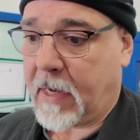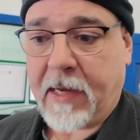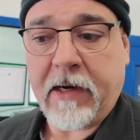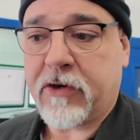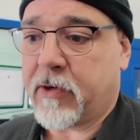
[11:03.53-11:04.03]
Not
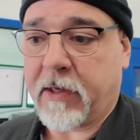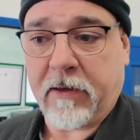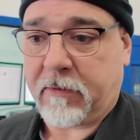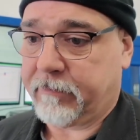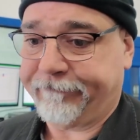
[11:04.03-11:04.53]
on a
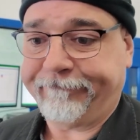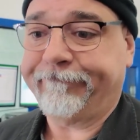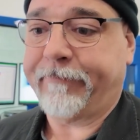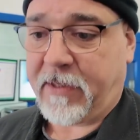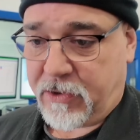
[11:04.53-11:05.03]
trailer.
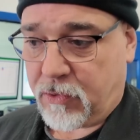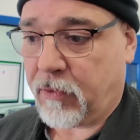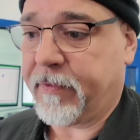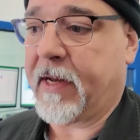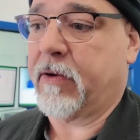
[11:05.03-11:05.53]
It
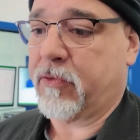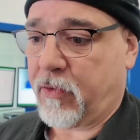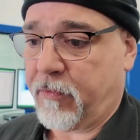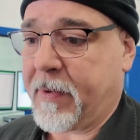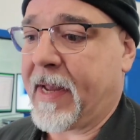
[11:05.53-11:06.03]
drove down,
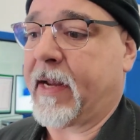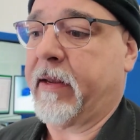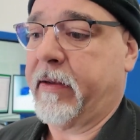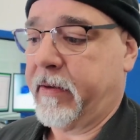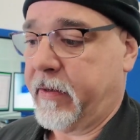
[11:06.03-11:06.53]
drove back.